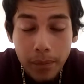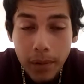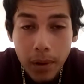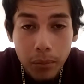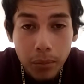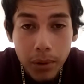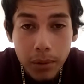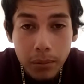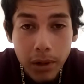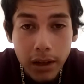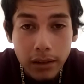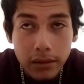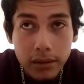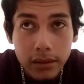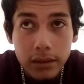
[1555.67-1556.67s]
pretty
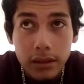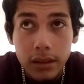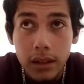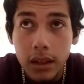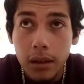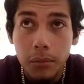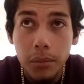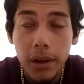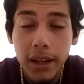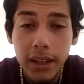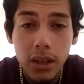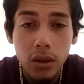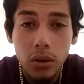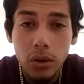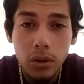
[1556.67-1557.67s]
much. But
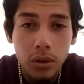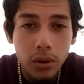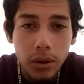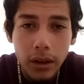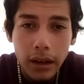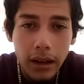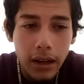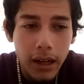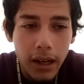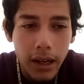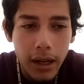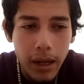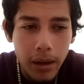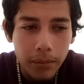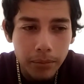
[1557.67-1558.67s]
anywho,
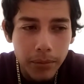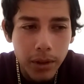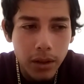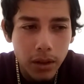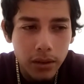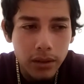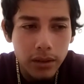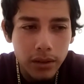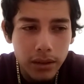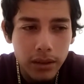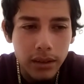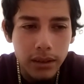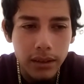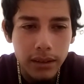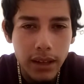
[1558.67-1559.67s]
you know,
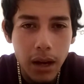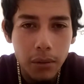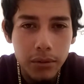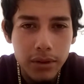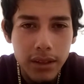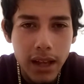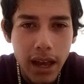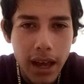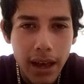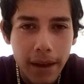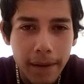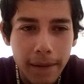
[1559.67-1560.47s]
that was that.